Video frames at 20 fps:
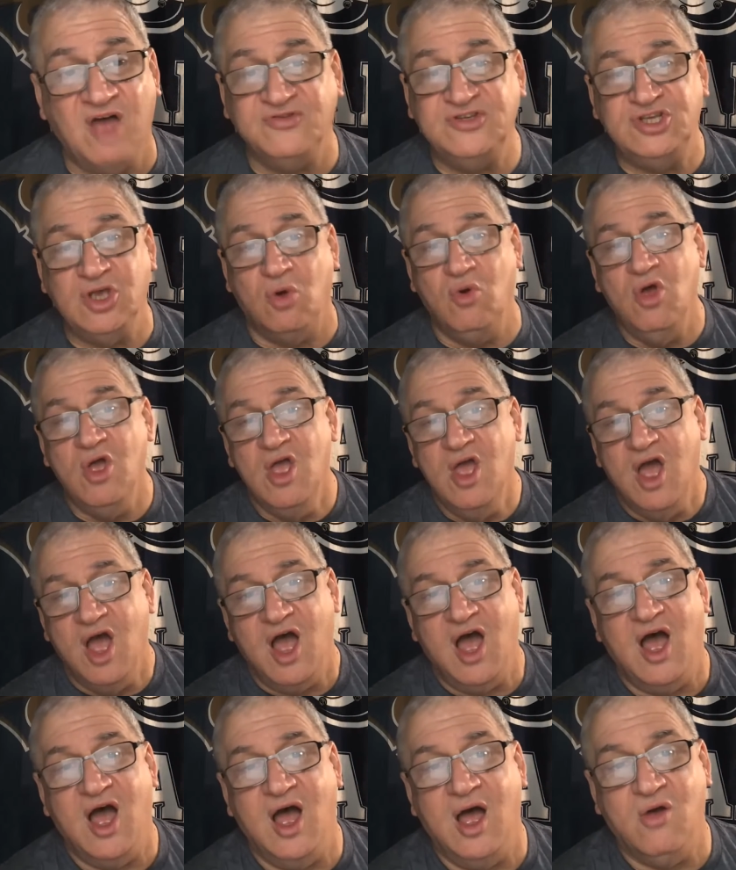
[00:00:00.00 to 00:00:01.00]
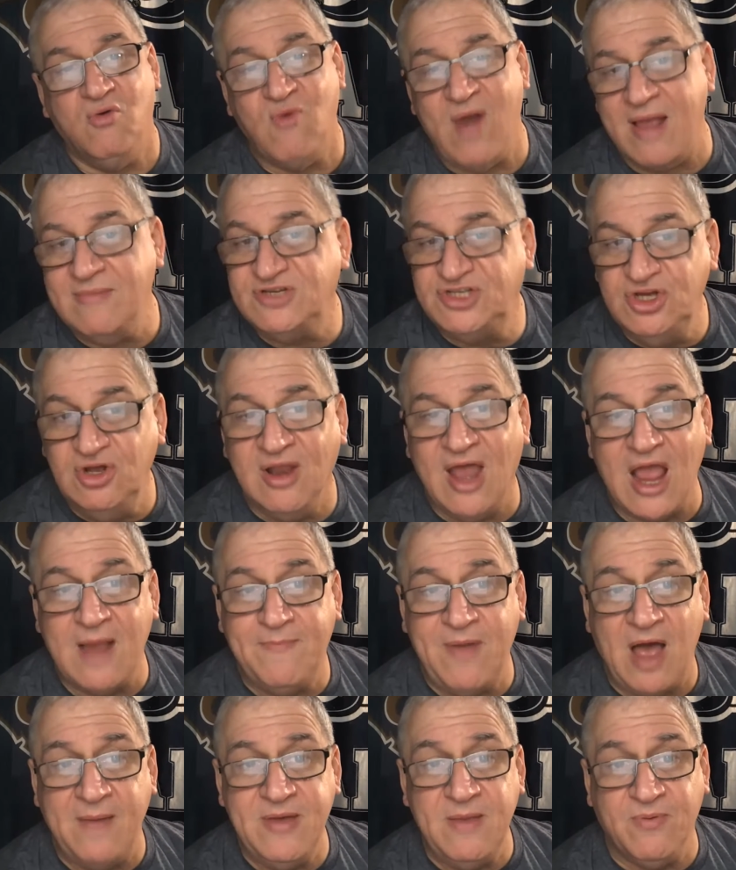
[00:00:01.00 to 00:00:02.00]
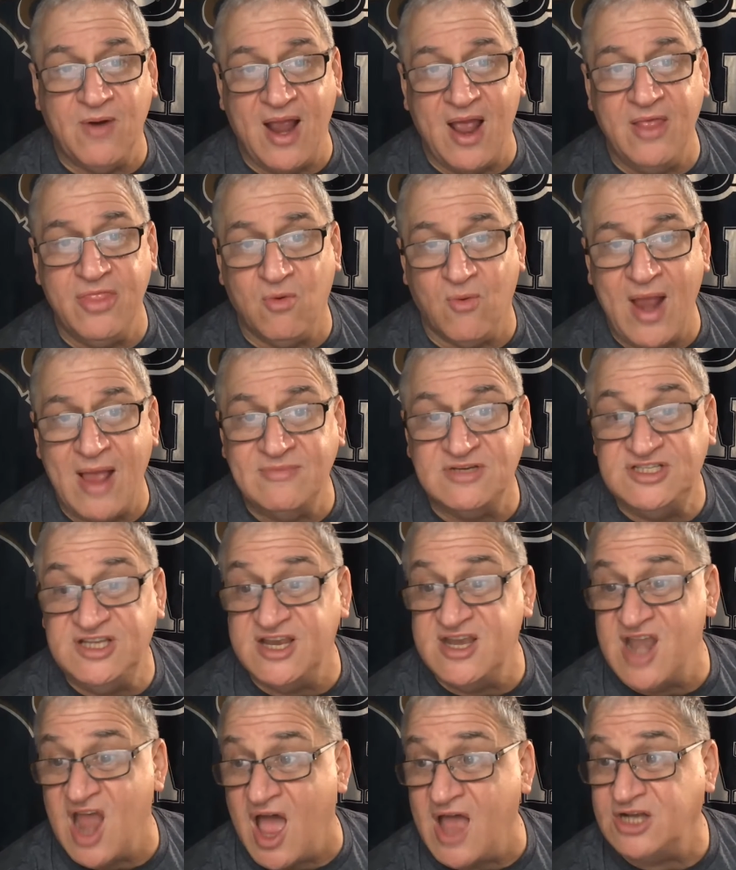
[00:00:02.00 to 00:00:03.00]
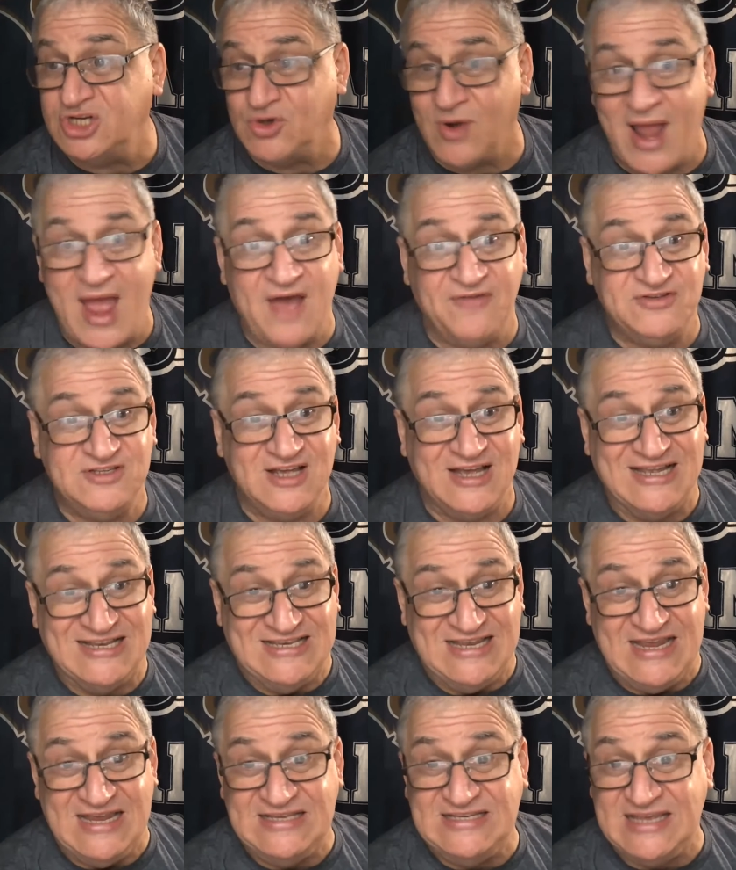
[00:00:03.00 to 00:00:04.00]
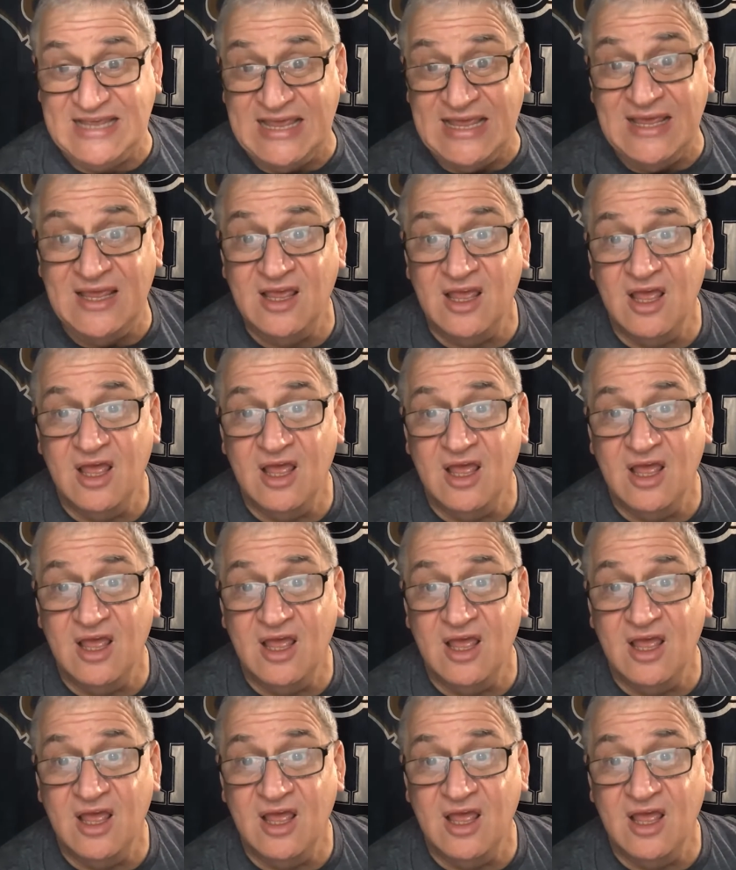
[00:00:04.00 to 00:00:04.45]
So Rams do like Bobby Brown. The Rams did not draft a DT.